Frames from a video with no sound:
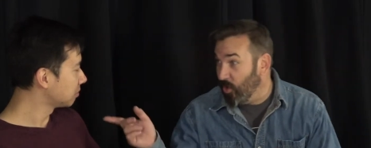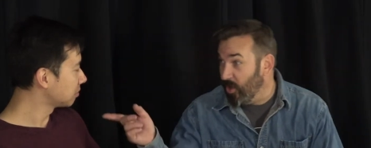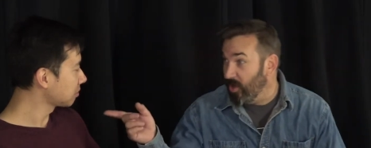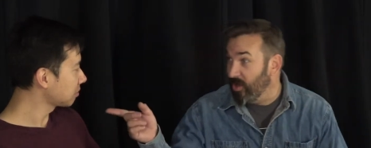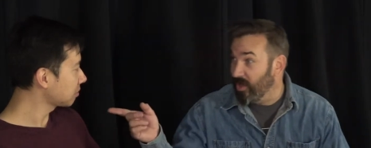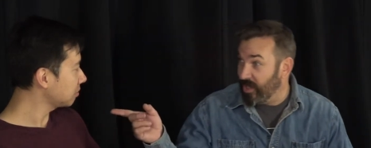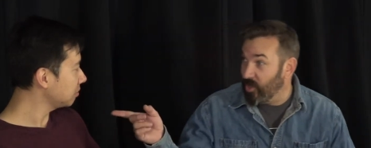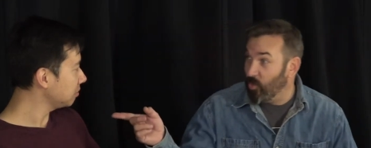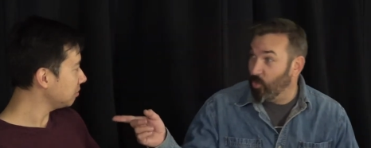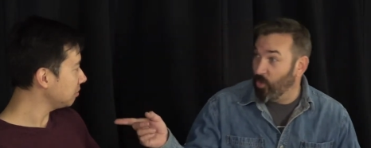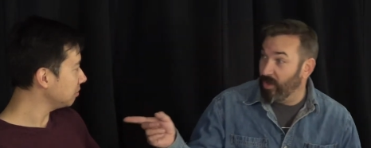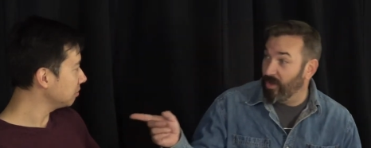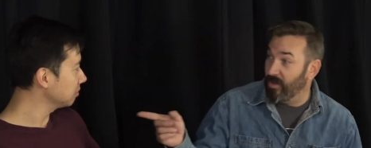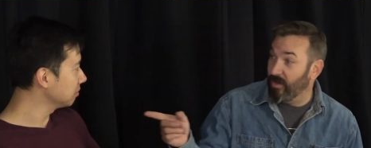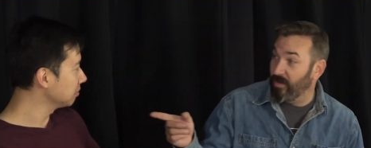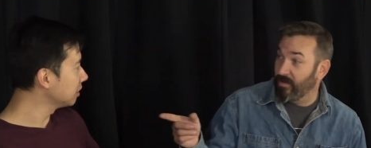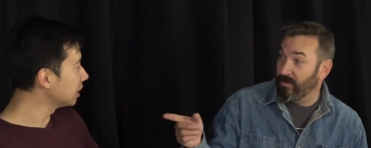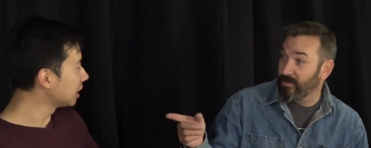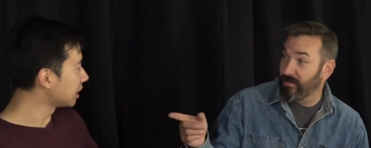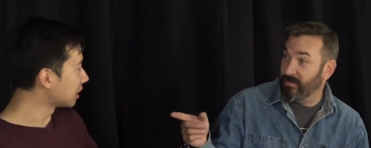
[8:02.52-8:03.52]
Speaker 1: will. It will.
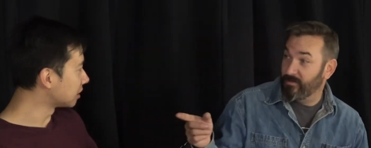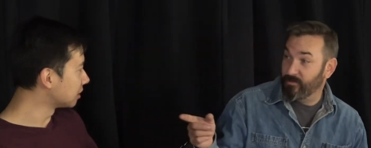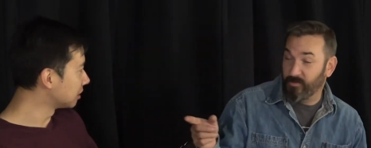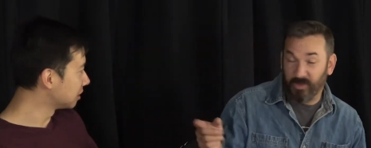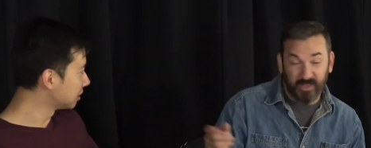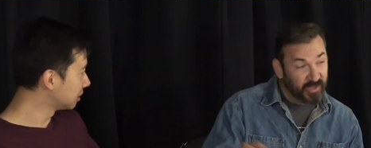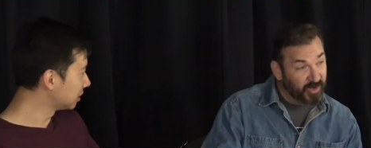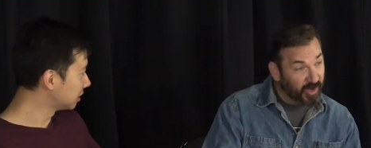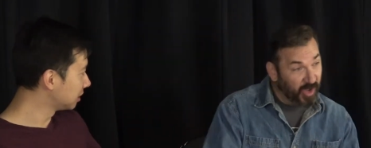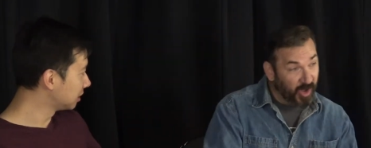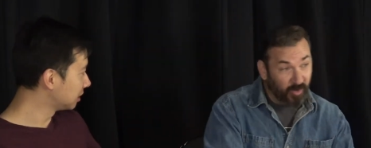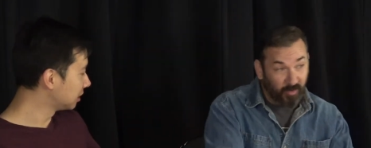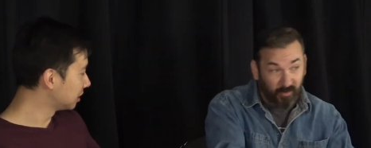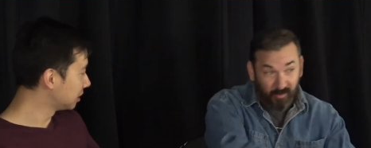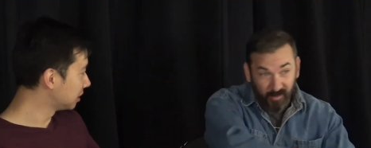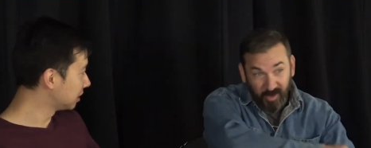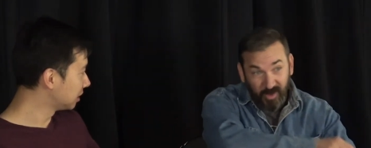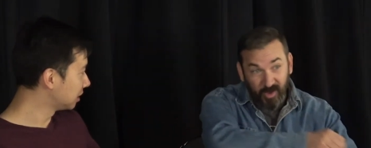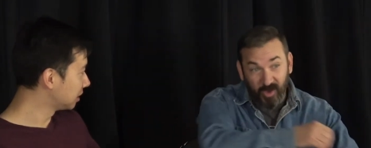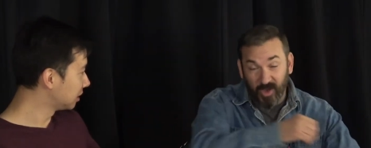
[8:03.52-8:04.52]
Yeah. But you know,
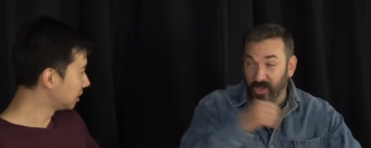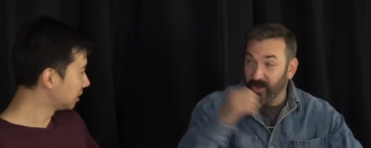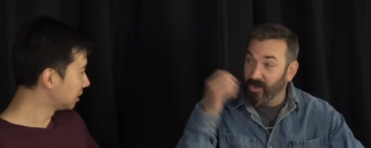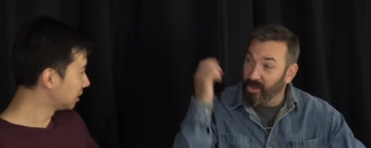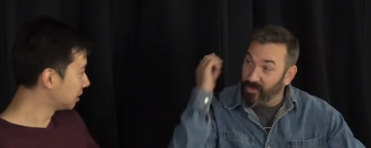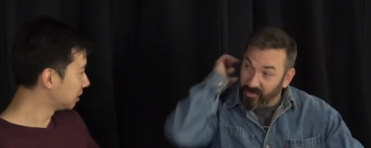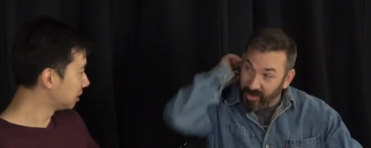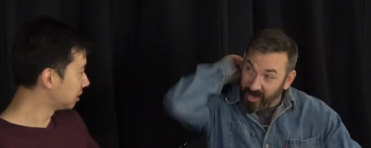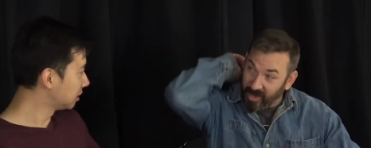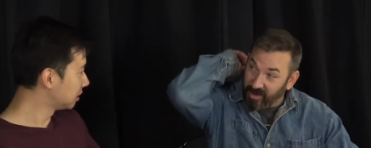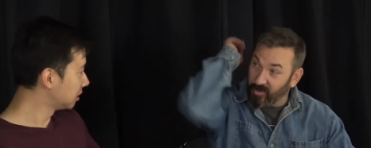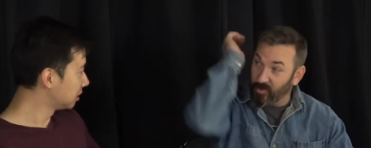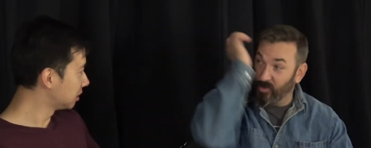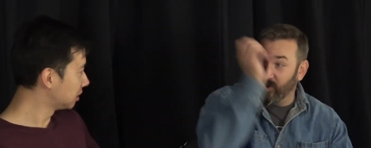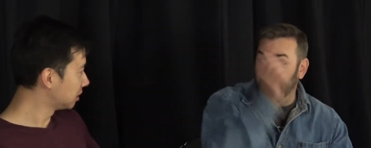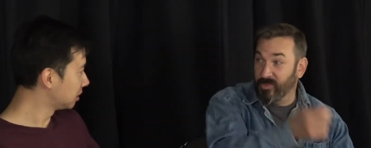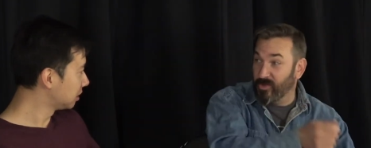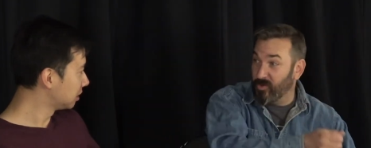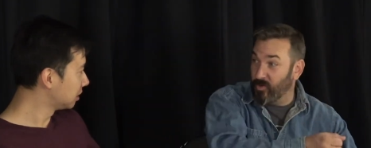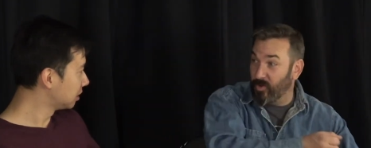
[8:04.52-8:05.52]
another arrow in
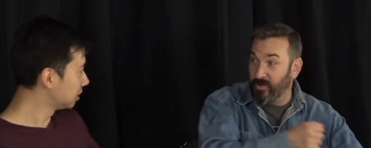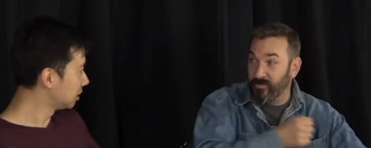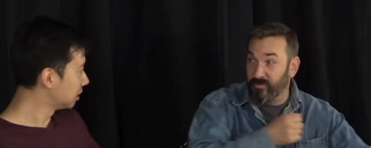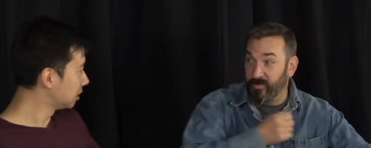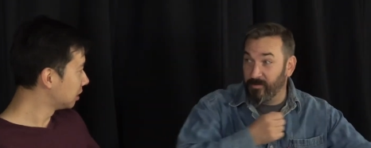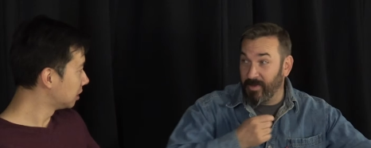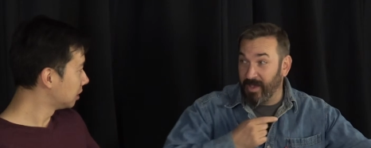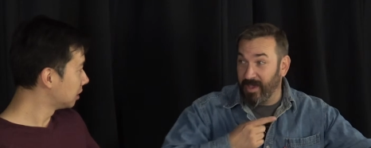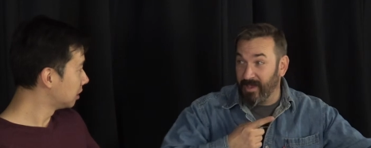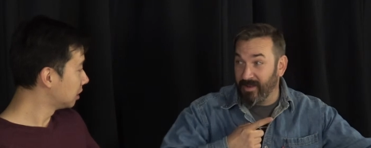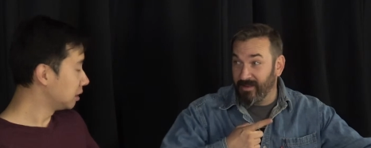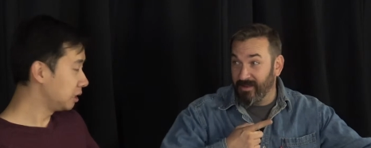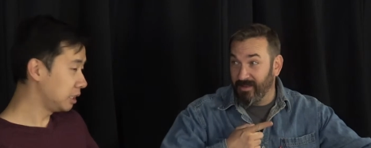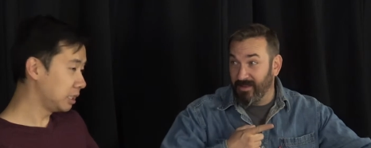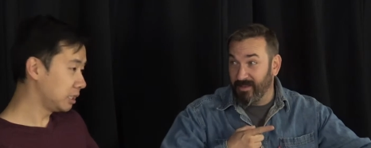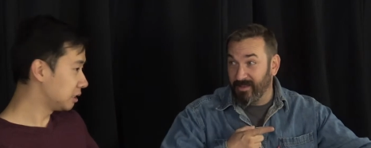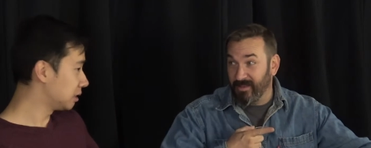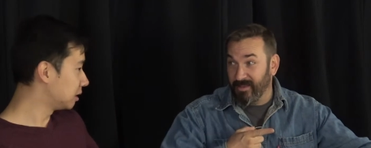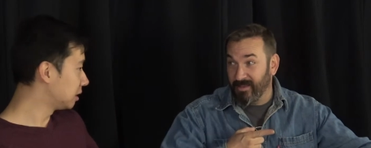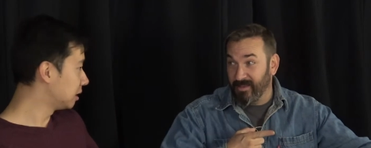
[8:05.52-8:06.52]
the quiver, man. Yeah.
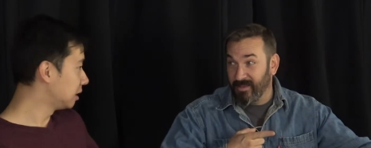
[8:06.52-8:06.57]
